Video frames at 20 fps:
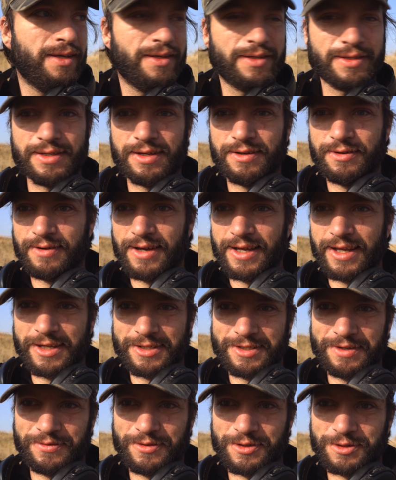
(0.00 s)
So I
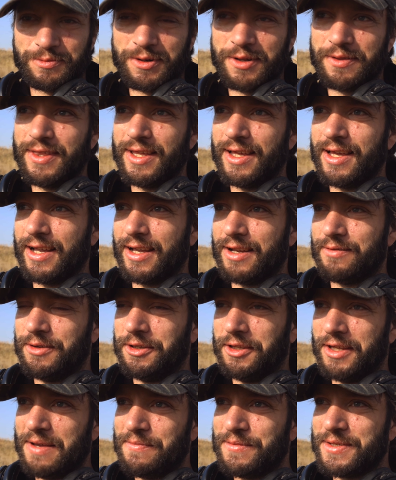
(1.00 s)
guess if there's one thing I can
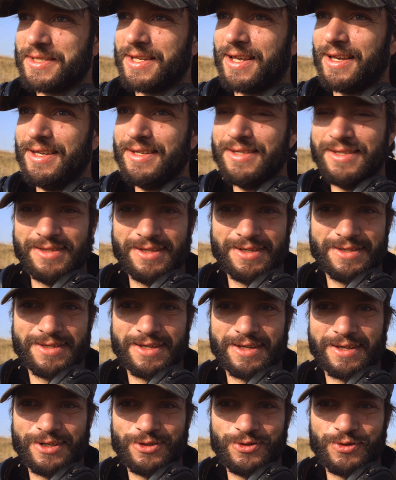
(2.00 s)
really emphasize in this
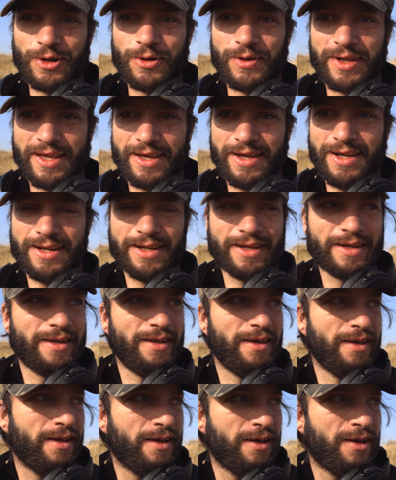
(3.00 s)
trail guide, and
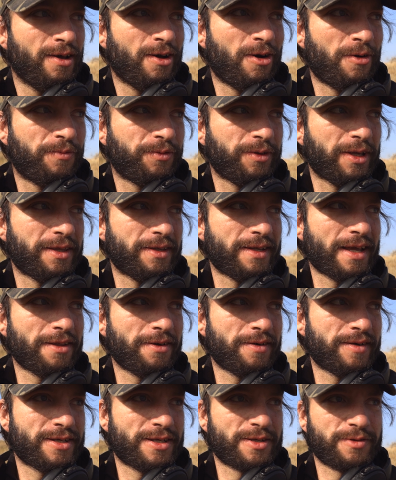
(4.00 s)
hopefully the
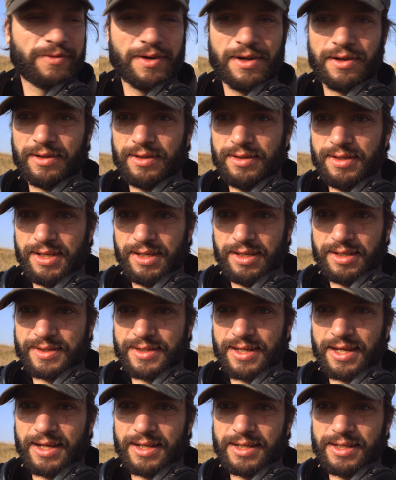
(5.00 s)
others as well, is
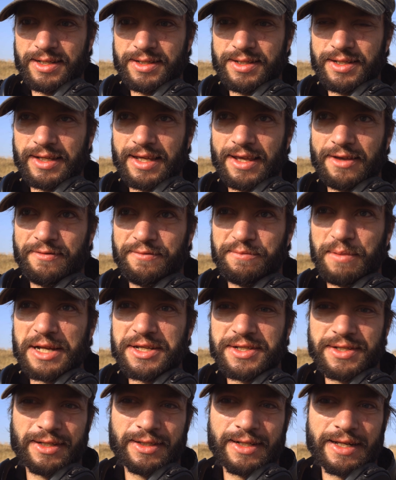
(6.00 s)
that you need to give
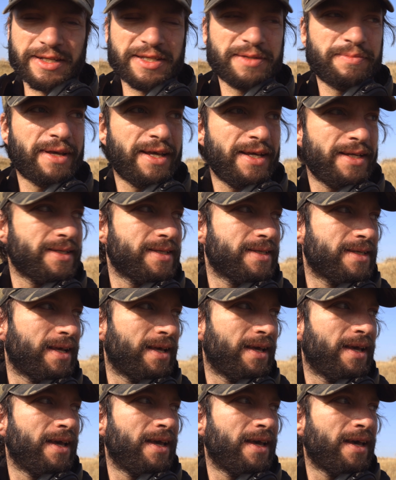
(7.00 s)
bison a lot of space,
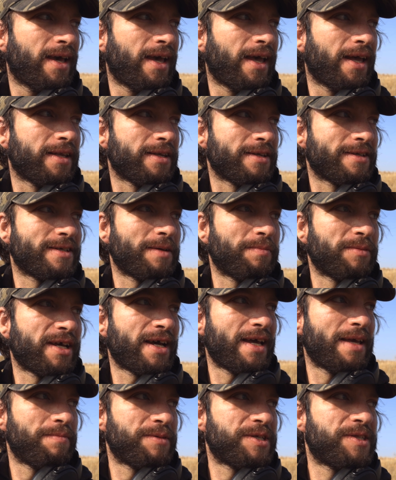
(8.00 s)
and
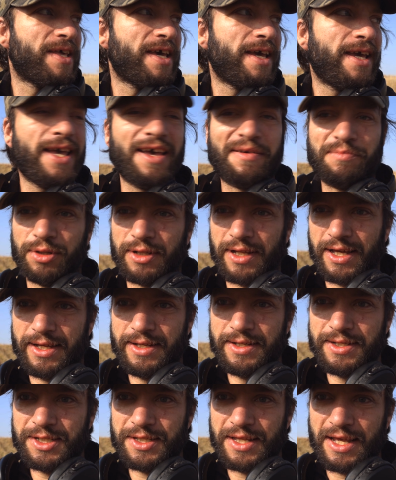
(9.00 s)
sometimes they have
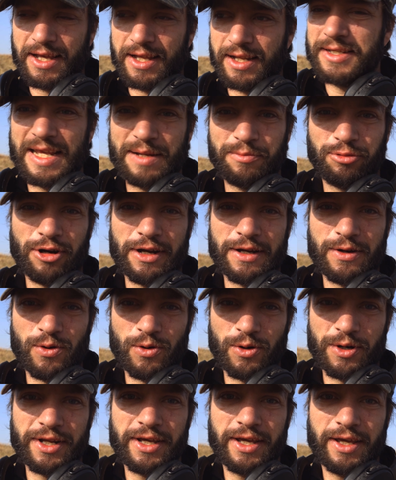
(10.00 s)
plans that take
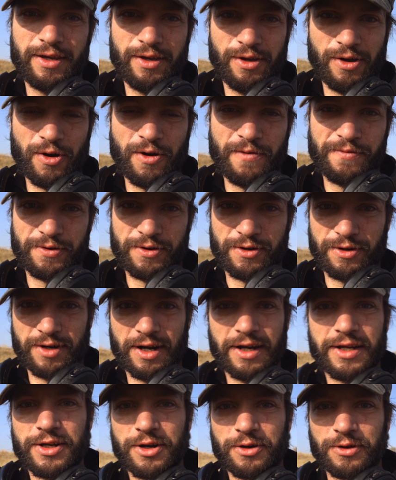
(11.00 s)
priority
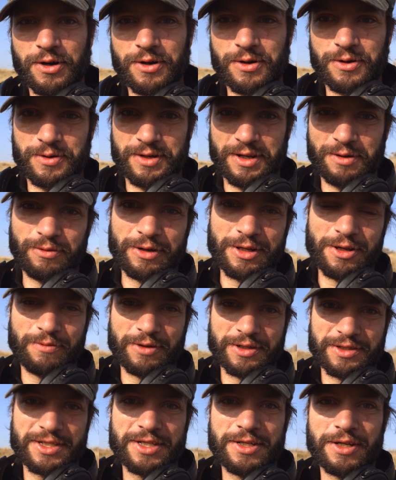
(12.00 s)
over your own and what you
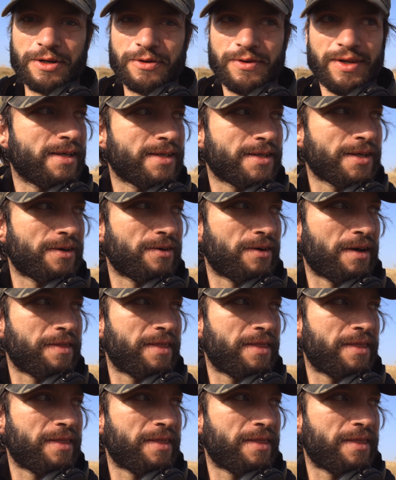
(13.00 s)
want to do. So I